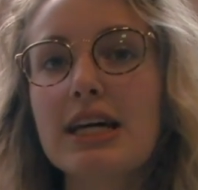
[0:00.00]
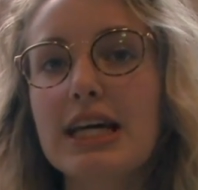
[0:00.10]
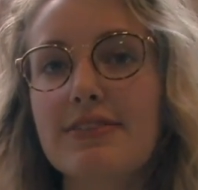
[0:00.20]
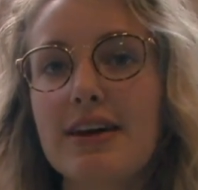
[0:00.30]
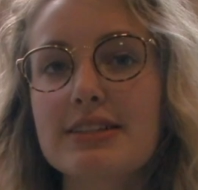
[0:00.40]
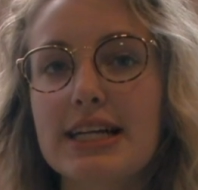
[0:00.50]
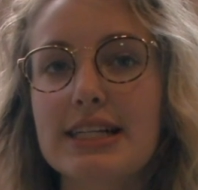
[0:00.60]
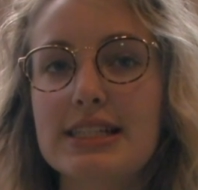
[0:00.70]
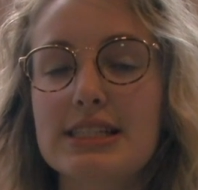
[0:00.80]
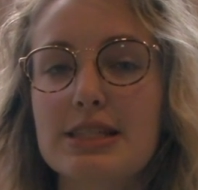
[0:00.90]
He found
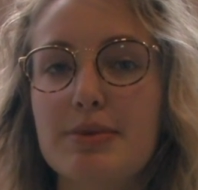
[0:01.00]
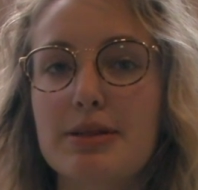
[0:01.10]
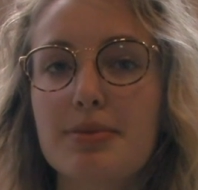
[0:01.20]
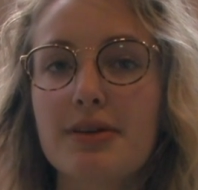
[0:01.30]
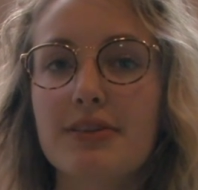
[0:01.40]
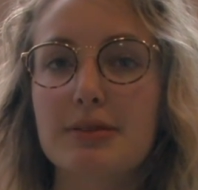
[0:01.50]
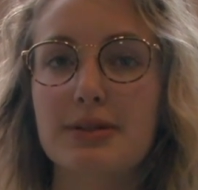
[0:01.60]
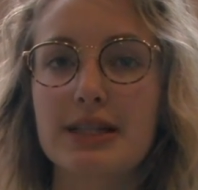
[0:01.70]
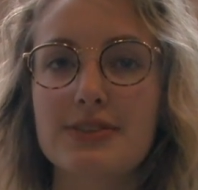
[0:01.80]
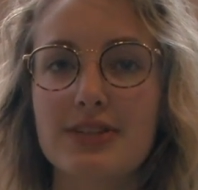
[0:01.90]
Texas to be the perfect
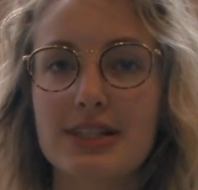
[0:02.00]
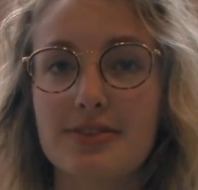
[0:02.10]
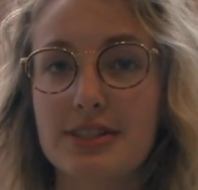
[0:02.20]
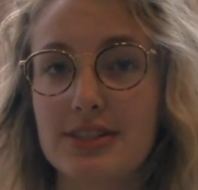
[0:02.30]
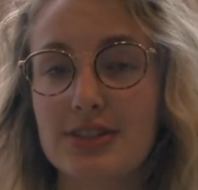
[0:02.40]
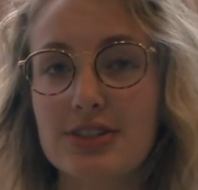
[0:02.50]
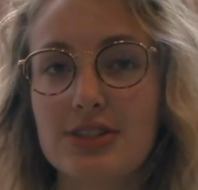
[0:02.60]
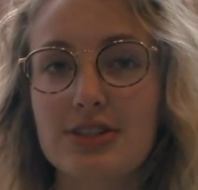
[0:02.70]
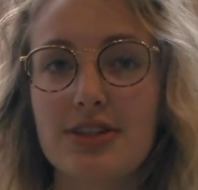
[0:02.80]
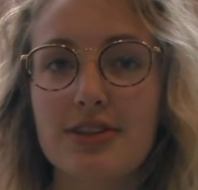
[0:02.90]
place for his research
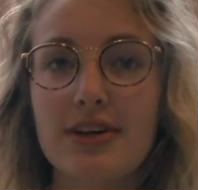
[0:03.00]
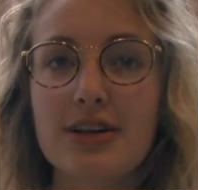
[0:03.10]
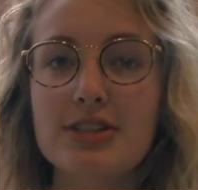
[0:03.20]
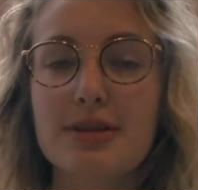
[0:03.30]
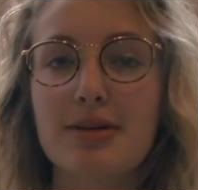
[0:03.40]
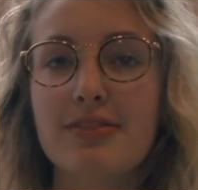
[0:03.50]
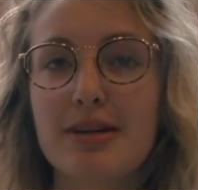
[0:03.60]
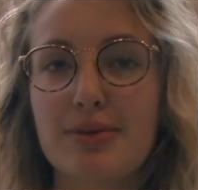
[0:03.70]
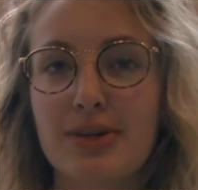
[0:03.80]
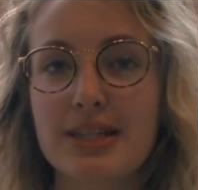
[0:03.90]
due to the large number of
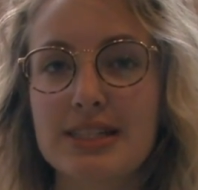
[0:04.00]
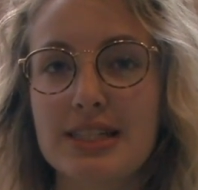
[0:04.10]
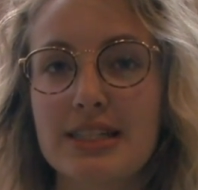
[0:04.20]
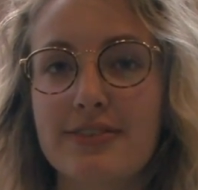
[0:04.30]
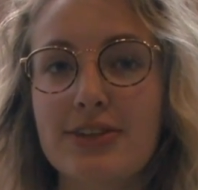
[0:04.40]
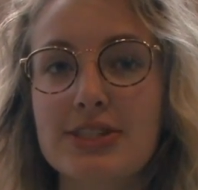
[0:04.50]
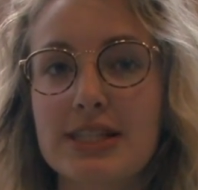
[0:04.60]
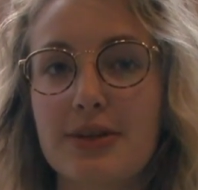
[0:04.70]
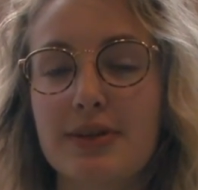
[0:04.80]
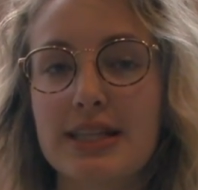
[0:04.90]
immigrants and
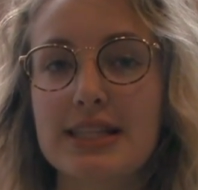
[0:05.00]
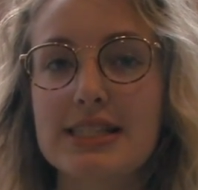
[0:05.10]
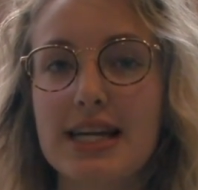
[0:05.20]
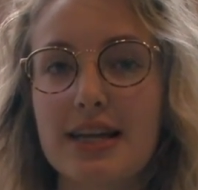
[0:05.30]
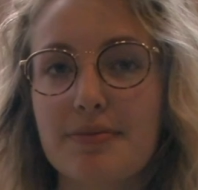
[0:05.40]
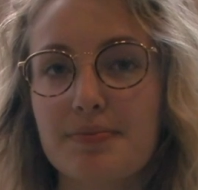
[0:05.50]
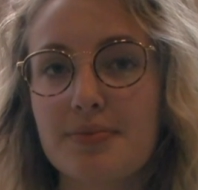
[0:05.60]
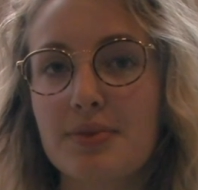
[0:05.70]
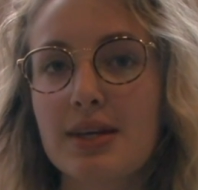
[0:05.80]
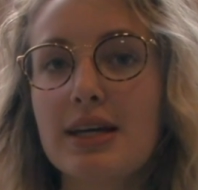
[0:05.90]
diversity within the state.
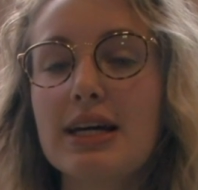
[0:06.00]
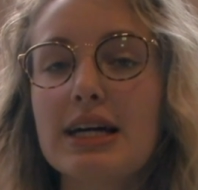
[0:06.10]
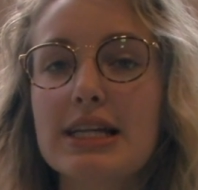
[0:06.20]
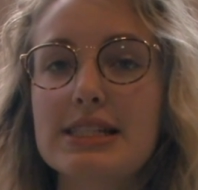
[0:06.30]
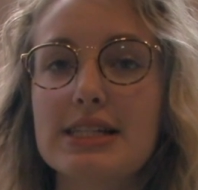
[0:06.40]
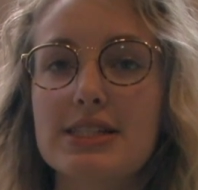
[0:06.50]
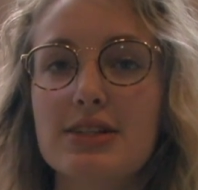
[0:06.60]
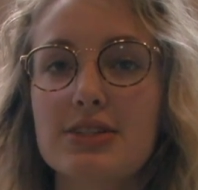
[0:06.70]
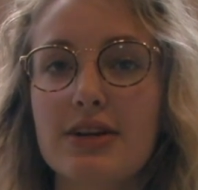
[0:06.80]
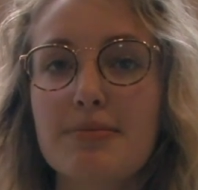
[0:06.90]
He says there
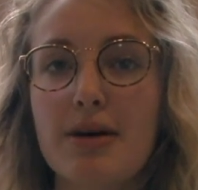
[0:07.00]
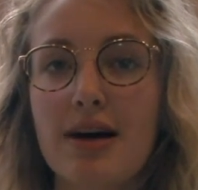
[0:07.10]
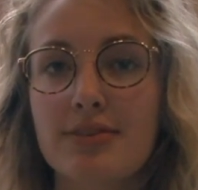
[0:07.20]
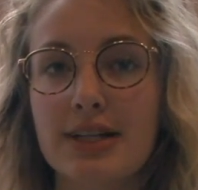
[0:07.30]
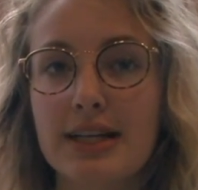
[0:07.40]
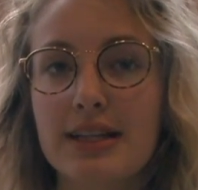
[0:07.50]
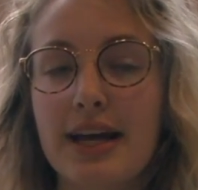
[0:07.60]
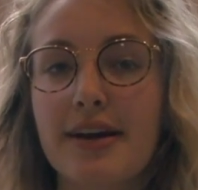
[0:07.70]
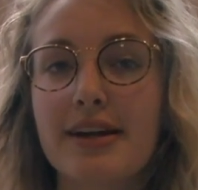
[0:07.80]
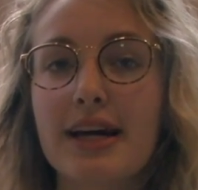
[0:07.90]
is great poverty in the
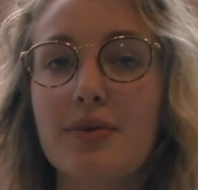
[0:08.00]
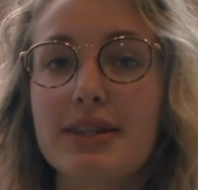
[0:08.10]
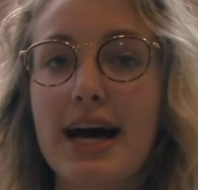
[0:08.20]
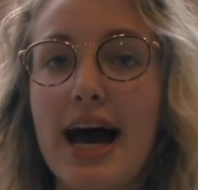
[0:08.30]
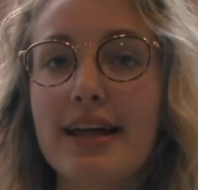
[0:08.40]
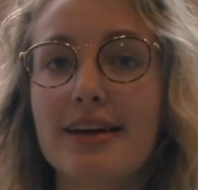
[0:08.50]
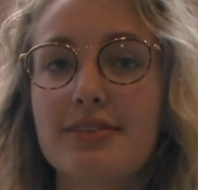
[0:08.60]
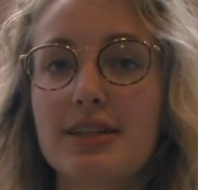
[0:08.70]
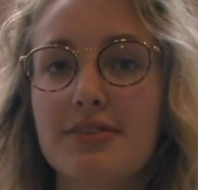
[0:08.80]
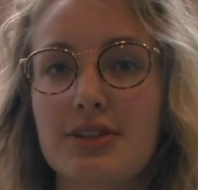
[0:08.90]
area with a high
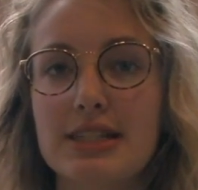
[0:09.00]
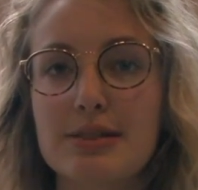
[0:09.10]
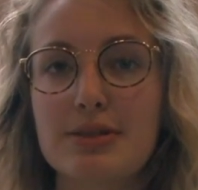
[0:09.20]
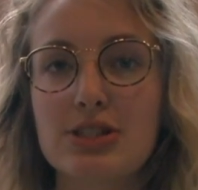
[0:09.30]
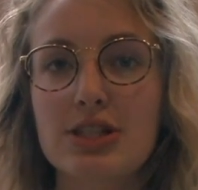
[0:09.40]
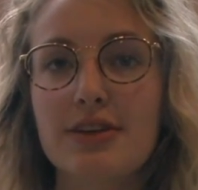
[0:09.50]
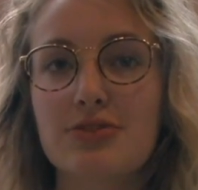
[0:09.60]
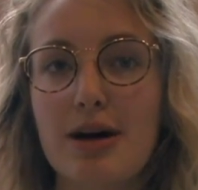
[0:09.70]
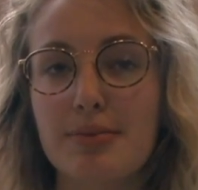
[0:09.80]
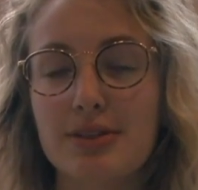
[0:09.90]
level of transmission of
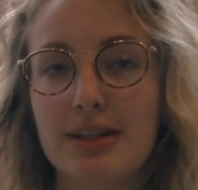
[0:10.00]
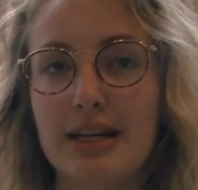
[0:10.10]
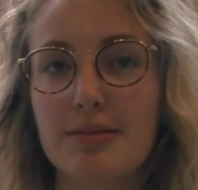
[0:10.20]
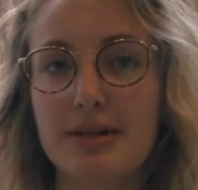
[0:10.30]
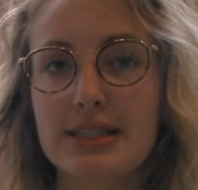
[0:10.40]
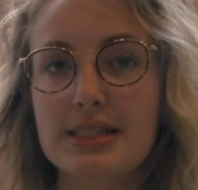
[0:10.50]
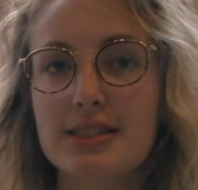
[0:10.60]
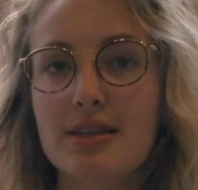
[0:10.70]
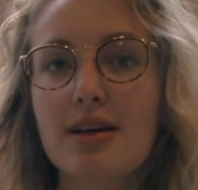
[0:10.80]
tropical ailments.